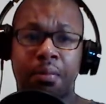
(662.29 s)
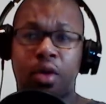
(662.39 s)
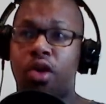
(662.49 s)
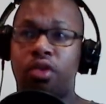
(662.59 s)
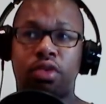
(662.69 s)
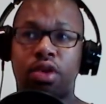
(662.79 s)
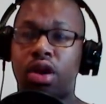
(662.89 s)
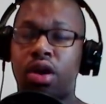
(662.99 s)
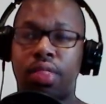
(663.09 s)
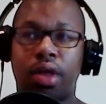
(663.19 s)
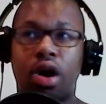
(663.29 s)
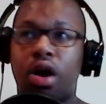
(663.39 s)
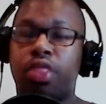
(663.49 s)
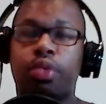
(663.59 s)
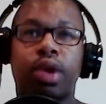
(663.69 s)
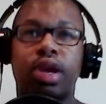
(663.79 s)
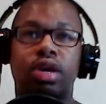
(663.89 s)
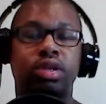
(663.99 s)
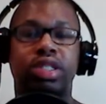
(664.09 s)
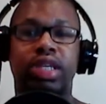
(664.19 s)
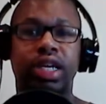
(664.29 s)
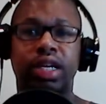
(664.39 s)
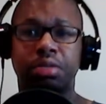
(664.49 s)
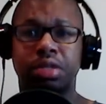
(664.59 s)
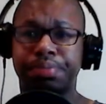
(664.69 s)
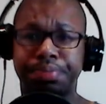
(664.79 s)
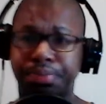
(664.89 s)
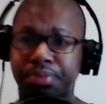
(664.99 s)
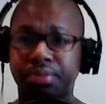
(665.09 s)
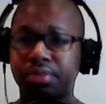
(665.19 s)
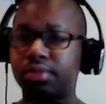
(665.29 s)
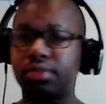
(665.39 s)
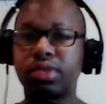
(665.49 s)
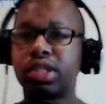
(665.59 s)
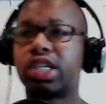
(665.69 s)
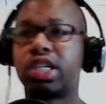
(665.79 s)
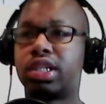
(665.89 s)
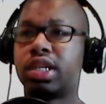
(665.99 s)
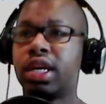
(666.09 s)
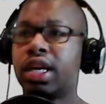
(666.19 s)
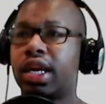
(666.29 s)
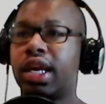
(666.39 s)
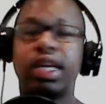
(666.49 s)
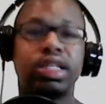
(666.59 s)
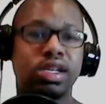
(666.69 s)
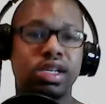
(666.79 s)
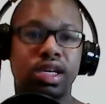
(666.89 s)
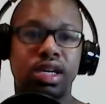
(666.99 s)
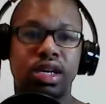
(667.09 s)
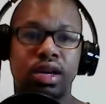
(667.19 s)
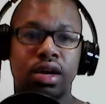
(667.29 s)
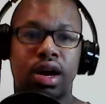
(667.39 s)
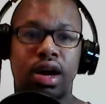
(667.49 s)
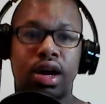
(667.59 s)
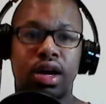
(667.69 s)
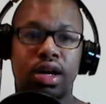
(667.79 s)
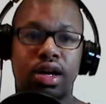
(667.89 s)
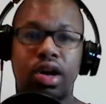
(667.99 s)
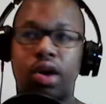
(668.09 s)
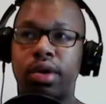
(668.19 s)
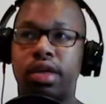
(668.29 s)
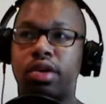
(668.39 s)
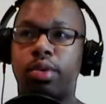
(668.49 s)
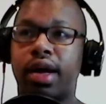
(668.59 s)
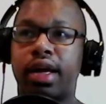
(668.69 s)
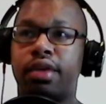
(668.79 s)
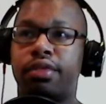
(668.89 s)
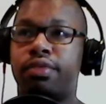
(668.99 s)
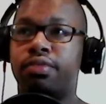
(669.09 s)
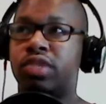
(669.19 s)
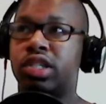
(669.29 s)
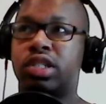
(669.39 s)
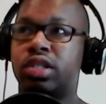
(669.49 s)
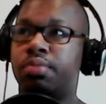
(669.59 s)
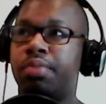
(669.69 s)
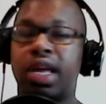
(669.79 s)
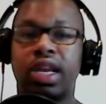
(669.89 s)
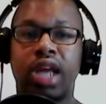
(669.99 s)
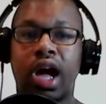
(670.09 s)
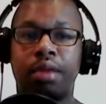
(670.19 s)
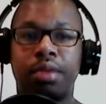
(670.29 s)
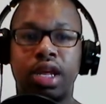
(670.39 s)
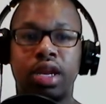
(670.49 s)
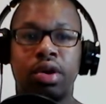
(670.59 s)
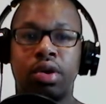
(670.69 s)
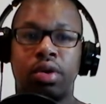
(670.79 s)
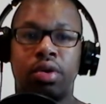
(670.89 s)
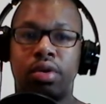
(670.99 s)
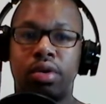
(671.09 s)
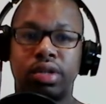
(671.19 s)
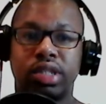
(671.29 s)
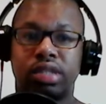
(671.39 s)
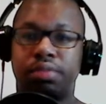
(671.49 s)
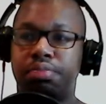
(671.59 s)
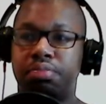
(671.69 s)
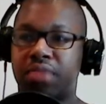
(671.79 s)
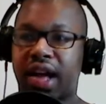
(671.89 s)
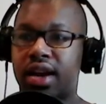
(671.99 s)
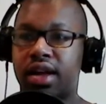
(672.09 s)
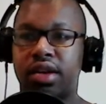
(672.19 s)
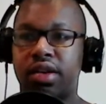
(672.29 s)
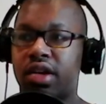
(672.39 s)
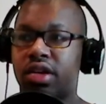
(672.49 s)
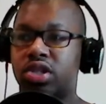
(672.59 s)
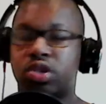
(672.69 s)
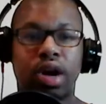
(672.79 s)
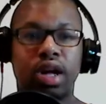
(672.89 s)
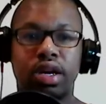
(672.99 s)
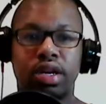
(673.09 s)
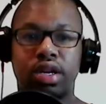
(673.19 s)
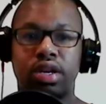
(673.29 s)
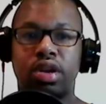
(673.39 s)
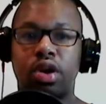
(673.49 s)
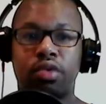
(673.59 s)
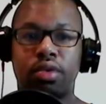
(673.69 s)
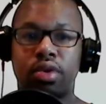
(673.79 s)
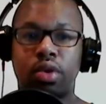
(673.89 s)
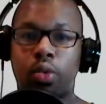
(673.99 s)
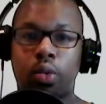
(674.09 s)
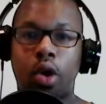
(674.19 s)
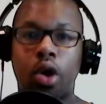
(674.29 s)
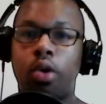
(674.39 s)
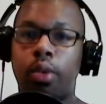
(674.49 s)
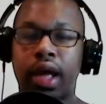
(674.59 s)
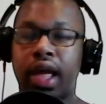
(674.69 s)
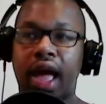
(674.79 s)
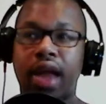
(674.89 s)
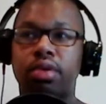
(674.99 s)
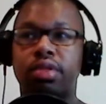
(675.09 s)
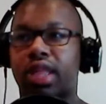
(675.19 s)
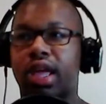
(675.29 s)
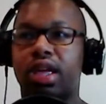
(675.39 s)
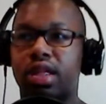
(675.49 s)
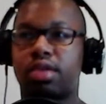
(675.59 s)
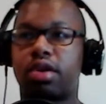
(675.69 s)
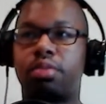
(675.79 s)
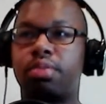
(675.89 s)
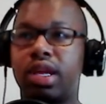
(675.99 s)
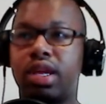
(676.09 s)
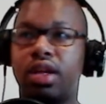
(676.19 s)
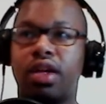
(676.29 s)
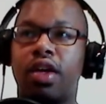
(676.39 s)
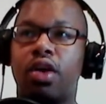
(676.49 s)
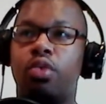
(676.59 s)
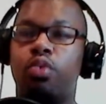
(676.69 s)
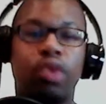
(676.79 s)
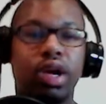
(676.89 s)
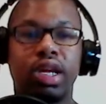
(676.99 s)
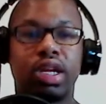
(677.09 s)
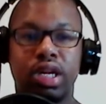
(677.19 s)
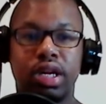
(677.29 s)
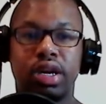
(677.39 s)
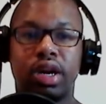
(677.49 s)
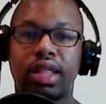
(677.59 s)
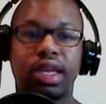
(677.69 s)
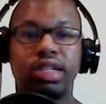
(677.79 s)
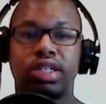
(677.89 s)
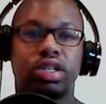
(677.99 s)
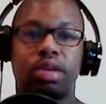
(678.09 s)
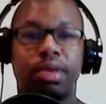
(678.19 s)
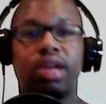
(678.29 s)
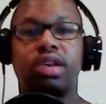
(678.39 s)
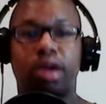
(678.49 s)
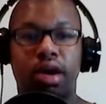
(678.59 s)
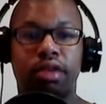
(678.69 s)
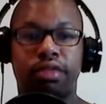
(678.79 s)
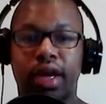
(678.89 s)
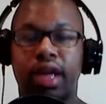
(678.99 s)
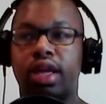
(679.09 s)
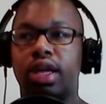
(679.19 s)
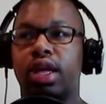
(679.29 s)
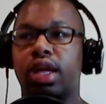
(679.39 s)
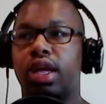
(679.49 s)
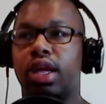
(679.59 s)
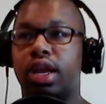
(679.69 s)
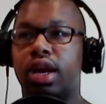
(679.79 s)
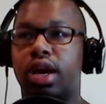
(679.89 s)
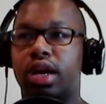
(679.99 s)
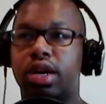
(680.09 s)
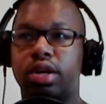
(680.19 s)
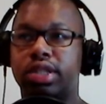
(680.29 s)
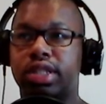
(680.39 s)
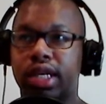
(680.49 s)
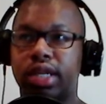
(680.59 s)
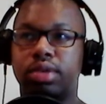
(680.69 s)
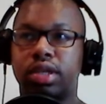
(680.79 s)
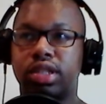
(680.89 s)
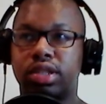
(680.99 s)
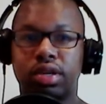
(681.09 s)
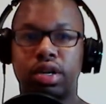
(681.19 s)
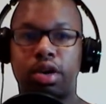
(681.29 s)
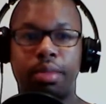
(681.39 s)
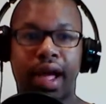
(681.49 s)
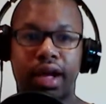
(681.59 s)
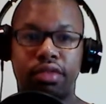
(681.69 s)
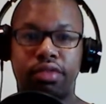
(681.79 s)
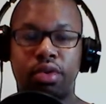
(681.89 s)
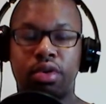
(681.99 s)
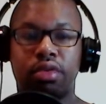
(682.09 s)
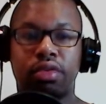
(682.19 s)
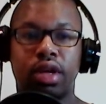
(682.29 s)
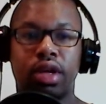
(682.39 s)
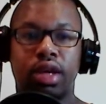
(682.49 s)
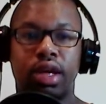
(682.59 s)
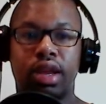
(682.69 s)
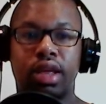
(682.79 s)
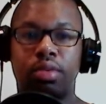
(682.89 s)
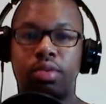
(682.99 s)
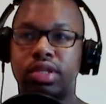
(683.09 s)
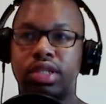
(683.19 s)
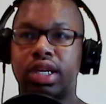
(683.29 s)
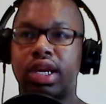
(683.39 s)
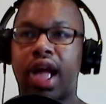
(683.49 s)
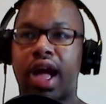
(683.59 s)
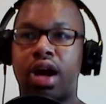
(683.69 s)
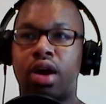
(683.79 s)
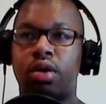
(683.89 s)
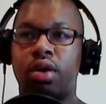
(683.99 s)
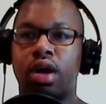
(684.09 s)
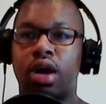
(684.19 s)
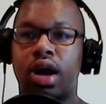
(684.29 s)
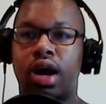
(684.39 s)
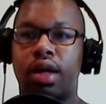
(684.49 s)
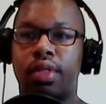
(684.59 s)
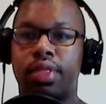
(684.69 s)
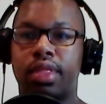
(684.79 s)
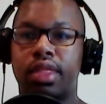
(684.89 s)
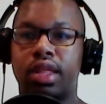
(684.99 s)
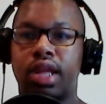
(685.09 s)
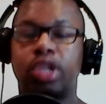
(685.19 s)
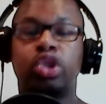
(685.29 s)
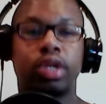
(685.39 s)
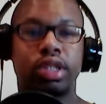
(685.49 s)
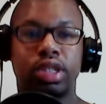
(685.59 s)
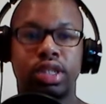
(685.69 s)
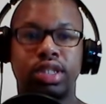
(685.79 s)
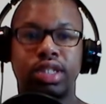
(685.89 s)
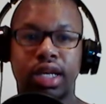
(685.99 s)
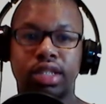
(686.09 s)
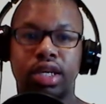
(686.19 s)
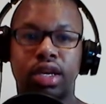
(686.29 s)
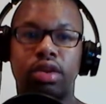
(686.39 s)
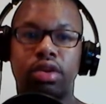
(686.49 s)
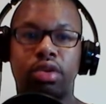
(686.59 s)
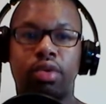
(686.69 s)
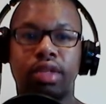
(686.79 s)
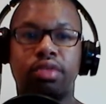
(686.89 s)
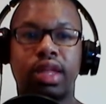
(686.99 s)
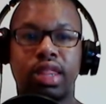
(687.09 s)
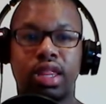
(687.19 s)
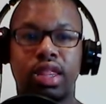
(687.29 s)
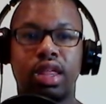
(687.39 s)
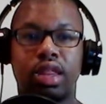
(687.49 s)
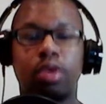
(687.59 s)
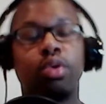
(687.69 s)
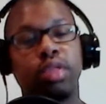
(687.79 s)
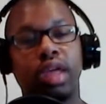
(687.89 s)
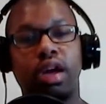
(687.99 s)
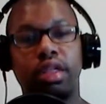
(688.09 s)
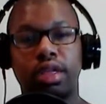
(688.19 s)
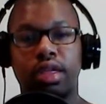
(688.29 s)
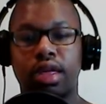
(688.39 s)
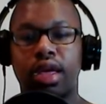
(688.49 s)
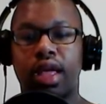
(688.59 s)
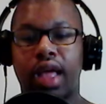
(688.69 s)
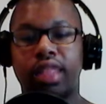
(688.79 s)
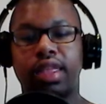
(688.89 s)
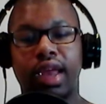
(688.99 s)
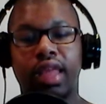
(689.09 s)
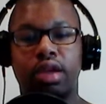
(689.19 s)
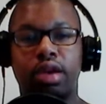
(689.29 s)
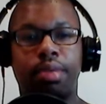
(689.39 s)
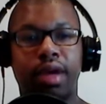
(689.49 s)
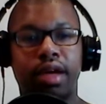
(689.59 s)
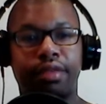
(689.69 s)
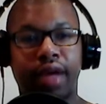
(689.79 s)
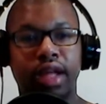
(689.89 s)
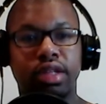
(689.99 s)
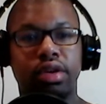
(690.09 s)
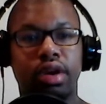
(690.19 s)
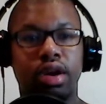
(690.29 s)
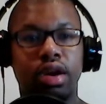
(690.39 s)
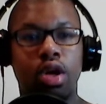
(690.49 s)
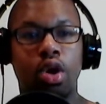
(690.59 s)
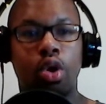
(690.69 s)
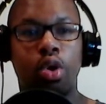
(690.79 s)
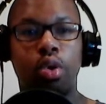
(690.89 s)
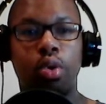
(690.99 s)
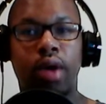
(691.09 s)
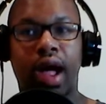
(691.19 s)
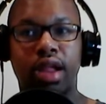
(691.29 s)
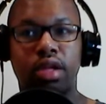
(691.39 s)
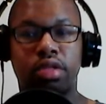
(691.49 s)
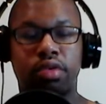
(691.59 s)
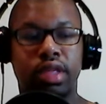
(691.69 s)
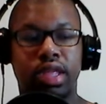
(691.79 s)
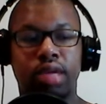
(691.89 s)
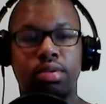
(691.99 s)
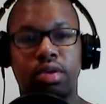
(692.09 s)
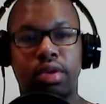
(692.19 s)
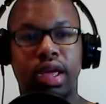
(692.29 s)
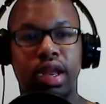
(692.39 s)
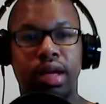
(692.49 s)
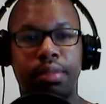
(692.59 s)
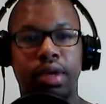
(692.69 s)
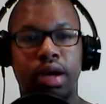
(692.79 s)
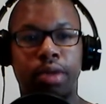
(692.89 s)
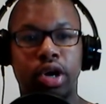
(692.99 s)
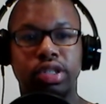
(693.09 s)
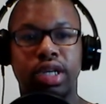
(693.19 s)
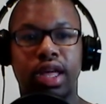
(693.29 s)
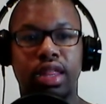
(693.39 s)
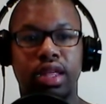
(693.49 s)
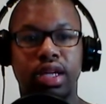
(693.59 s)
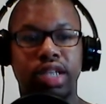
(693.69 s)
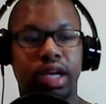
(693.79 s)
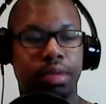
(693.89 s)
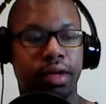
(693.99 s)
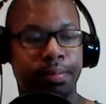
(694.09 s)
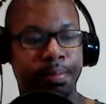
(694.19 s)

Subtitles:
overall, all three of those teams could easily go either way of just being dominant or just kind of struggling the whole way. I don't think it's going to be really clear. I think it's just going to be a dogfight, and those teams are just going to go back and forth, and then we'll see how attrition sets in throughout the rest of the season and who's the healthiest. I think that's going to play a factor in who out of those three teams is going to end up emerging as the champion.